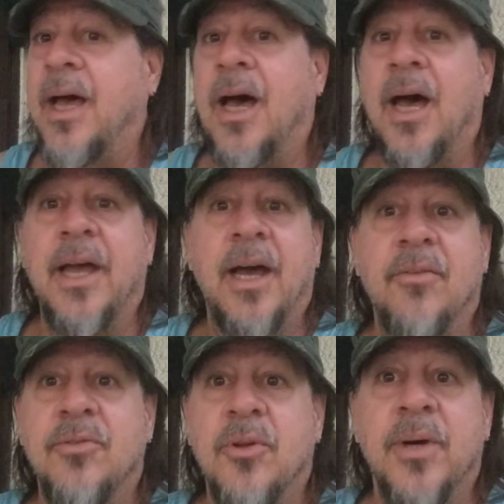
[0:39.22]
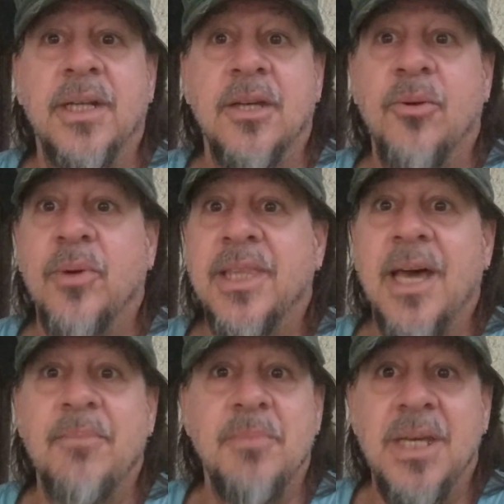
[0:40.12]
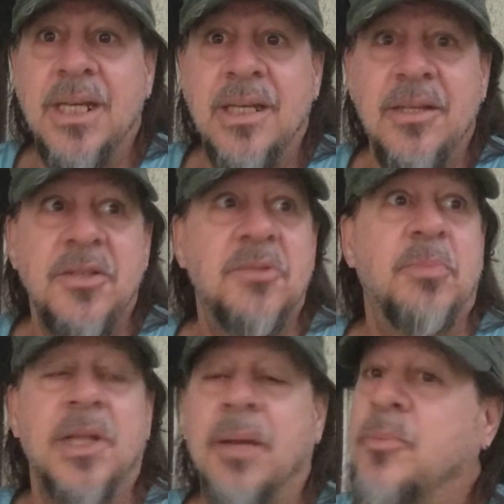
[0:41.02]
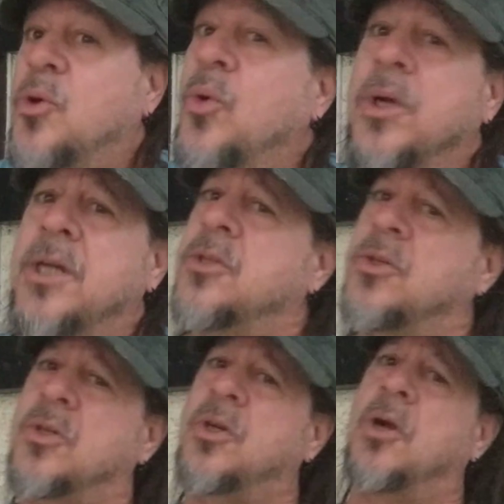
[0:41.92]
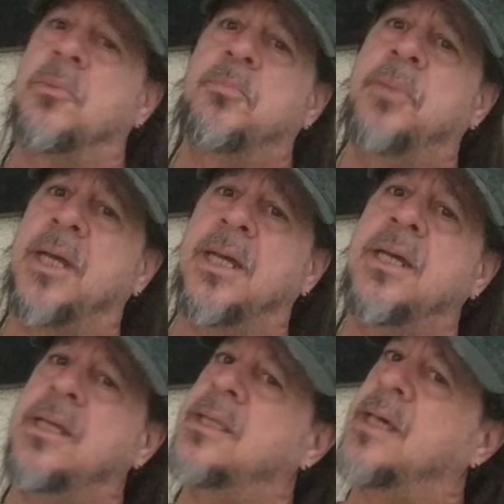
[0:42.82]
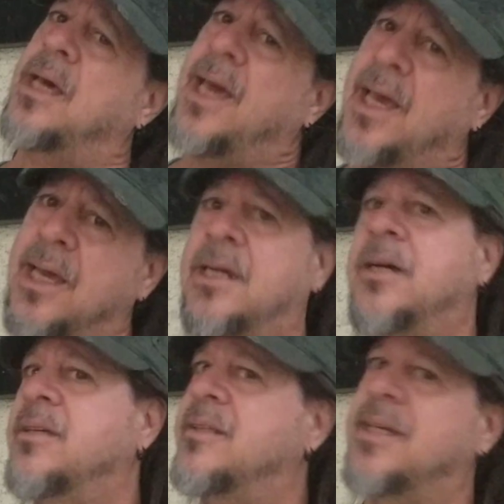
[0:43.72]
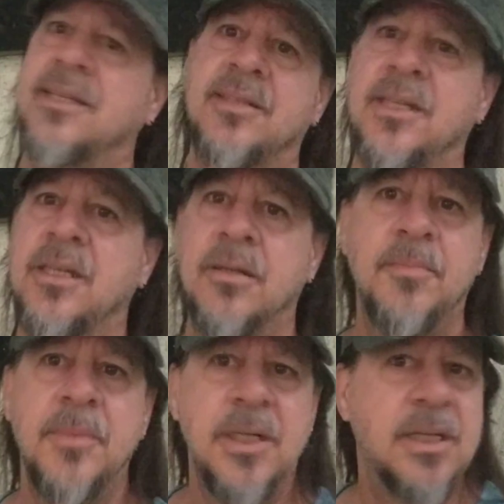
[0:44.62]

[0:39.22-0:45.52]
I have no idea what that means, but I'm going to carpe the heck of that diem